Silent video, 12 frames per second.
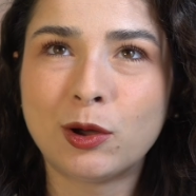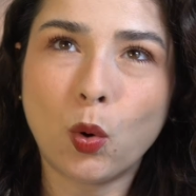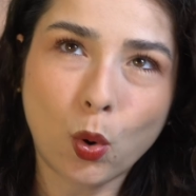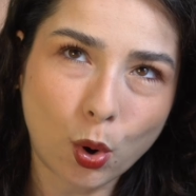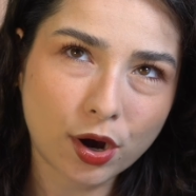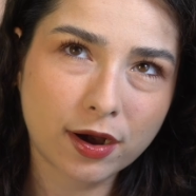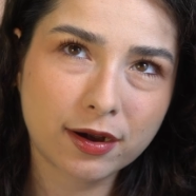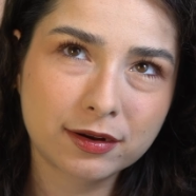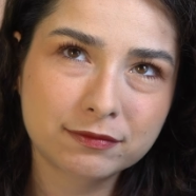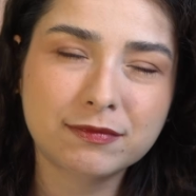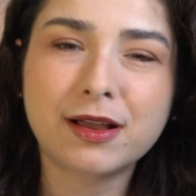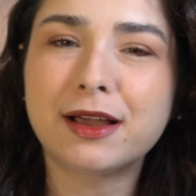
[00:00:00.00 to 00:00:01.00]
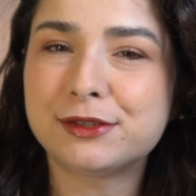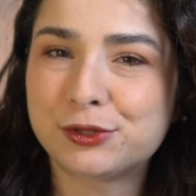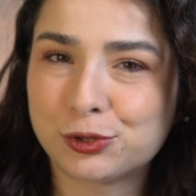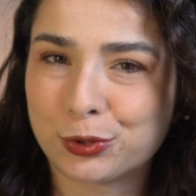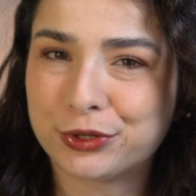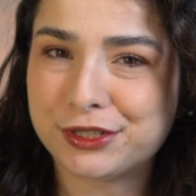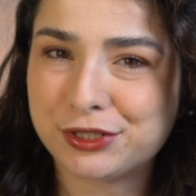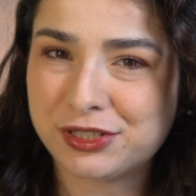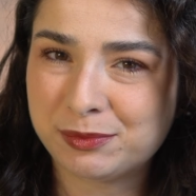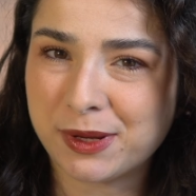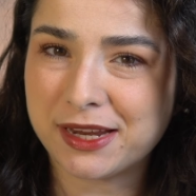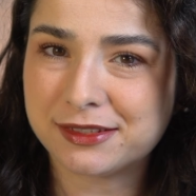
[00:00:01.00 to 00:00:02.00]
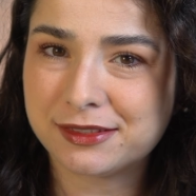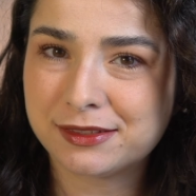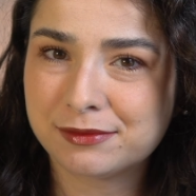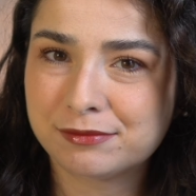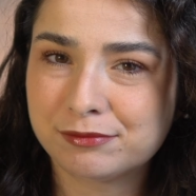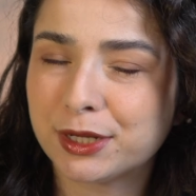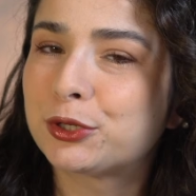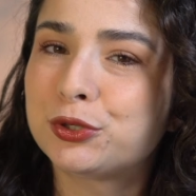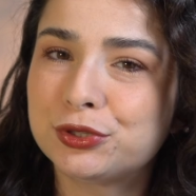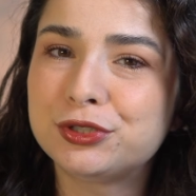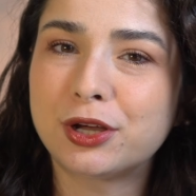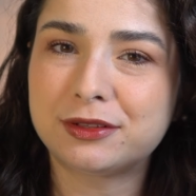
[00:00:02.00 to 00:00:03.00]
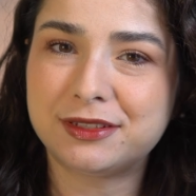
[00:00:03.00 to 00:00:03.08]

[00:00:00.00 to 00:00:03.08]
or a storage space, but could not